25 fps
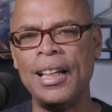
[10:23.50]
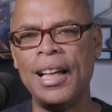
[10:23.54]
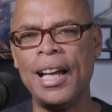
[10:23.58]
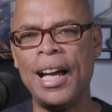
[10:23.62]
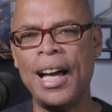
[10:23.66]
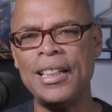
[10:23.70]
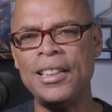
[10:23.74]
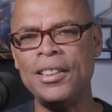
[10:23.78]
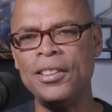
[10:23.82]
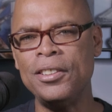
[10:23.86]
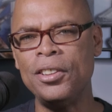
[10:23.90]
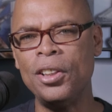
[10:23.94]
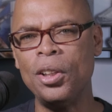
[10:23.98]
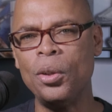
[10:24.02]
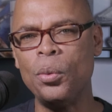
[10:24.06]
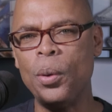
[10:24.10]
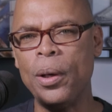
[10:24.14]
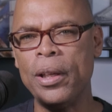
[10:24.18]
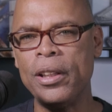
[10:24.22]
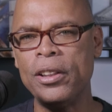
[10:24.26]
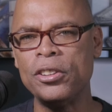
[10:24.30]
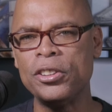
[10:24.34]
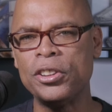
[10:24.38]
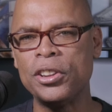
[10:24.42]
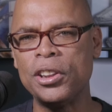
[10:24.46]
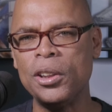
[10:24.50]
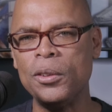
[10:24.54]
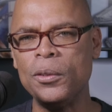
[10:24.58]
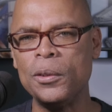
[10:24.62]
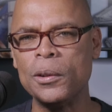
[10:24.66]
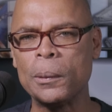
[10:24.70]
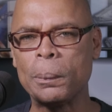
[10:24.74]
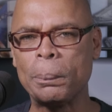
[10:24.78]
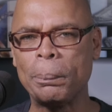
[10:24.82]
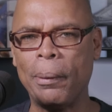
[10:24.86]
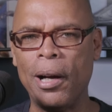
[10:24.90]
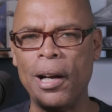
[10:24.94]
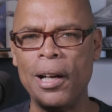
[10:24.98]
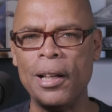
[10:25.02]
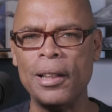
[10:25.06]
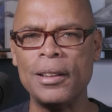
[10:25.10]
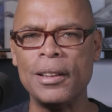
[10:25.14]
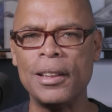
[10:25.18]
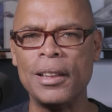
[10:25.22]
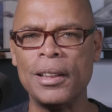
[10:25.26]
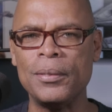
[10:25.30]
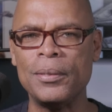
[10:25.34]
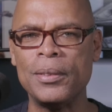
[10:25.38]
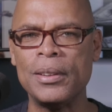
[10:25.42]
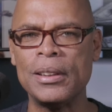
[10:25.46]
I didn't know whether she was part
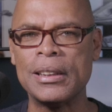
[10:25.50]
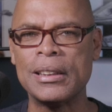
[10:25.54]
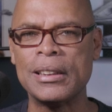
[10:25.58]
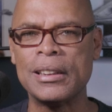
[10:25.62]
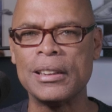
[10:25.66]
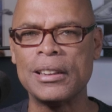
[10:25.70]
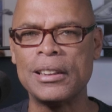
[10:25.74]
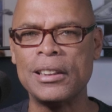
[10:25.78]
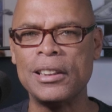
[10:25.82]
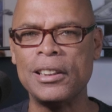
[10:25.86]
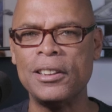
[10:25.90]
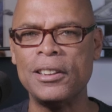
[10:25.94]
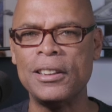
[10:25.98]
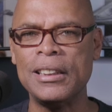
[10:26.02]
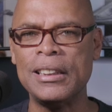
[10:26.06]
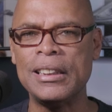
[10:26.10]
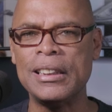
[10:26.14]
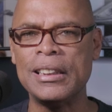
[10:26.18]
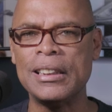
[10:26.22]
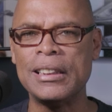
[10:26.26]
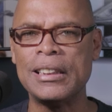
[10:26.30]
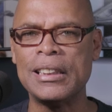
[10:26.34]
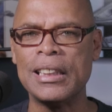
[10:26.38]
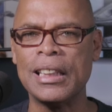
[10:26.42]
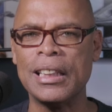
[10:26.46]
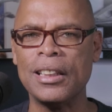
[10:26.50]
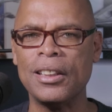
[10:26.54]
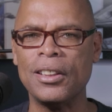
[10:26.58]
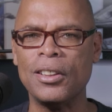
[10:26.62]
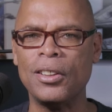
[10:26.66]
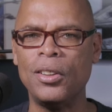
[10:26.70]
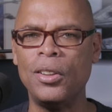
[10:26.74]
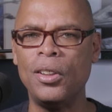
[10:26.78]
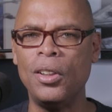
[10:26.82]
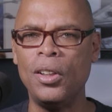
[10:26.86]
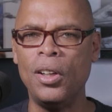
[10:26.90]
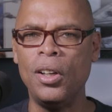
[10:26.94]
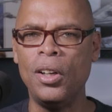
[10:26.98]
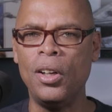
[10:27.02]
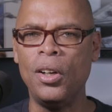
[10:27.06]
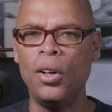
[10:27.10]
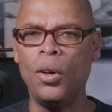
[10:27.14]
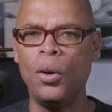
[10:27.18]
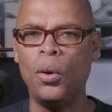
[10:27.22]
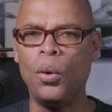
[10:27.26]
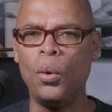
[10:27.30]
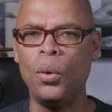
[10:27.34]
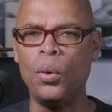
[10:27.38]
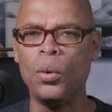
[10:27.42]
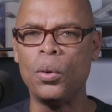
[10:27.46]
of a security detail
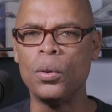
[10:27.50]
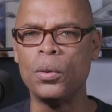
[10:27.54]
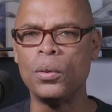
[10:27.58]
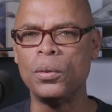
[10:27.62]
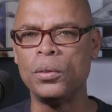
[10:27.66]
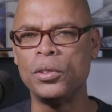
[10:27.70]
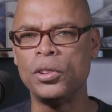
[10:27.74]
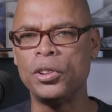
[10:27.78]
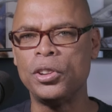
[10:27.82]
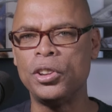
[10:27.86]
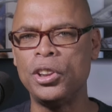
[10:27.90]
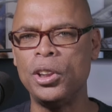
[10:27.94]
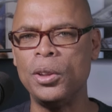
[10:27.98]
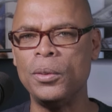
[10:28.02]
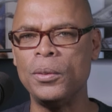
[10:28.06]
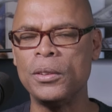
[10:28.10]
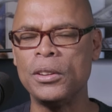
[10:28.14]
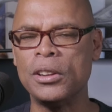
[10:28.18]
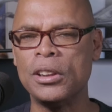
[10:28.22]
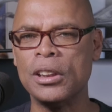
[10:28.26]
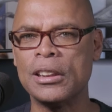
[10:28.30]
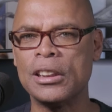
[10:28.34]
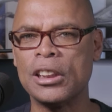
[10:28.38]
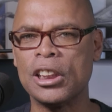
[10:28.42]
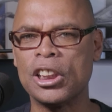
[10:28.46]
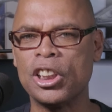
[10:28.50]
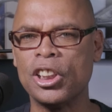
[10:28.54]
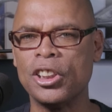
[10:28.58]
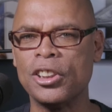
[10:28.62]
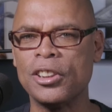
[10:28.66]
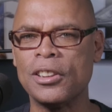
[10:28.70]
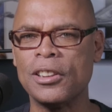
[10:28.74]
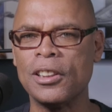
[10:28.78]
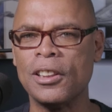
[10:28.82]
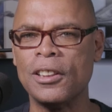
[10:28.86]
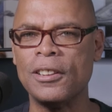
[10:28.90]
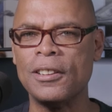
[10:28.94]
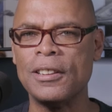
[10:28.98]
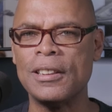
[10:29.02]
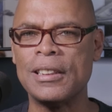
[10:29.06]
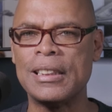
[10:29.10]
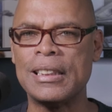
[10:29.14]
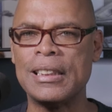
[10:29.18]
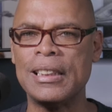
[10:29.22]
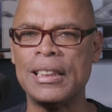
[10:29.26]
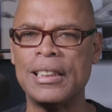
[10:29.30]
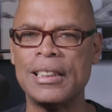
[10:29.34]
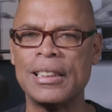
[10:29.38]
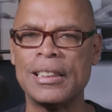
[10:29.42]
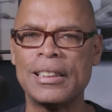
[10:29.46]
or she was just a concerned
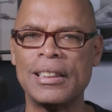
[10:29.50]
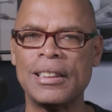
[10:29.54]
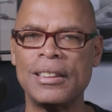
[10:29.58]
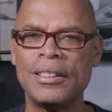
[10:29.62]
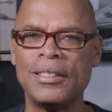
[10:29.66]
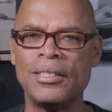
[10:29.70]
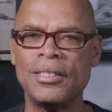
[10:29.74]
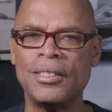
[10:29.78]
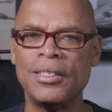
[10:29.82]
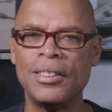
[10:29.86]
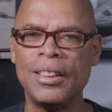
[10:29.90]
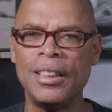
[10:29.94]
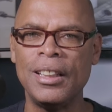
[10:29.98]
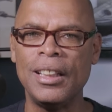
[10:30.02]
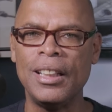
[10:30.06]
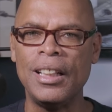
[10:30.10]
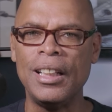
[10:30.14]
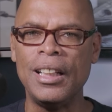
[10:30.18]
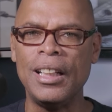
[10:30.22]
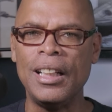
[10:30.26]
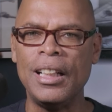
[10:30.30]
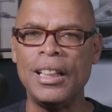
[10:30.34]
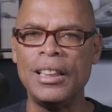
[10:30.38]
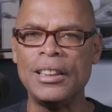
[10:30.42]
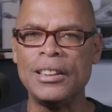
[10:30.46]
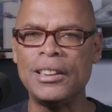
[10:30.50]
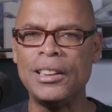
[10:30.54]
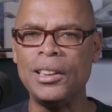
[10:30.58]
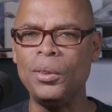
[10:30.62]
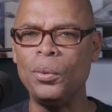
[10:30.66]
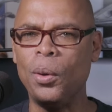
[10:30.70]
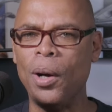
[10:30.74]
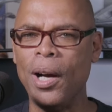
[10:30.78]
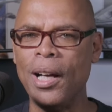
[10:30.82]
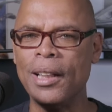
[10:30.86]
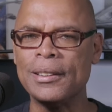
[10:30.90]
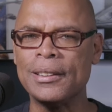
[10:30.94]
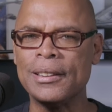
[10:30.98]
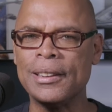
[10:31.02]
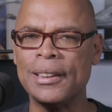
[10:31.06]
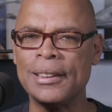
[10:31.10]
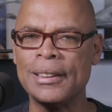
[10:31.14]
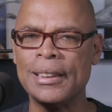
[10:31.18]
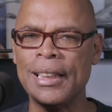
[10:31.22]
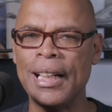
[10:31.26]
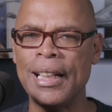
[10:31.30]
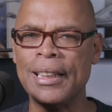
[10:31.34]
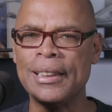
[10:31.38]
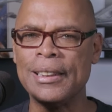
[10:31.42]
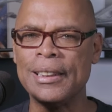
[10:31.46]
citizen. She watched
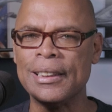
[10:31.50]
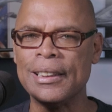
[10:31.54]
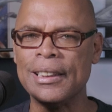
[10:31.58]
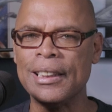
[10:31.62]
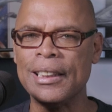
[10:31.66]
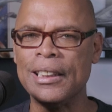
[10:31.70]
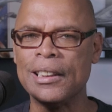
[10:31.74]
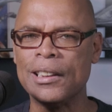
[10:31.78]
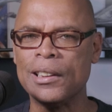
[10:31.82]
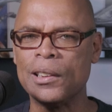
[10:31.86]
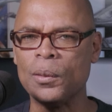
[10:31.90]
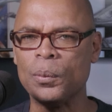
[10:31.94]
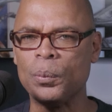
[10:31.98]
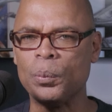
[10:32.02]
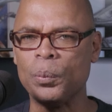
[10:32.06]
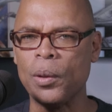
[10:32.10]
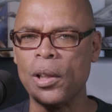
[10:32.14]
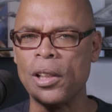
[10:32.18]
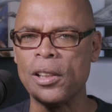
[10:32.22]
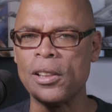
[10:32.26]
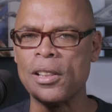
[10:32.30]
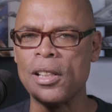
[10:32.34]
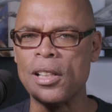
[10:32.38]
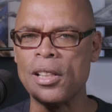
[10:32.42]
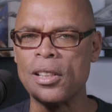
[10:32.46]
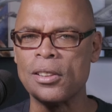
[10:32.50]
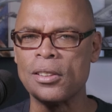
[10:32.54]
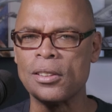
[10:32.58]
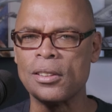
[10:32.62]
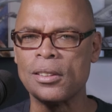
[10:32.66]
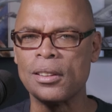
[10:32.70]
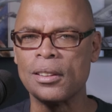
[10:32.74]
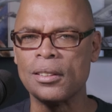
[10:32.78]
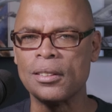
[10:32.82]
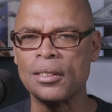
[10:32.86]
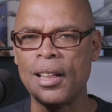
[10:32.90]
as I deleted the photos.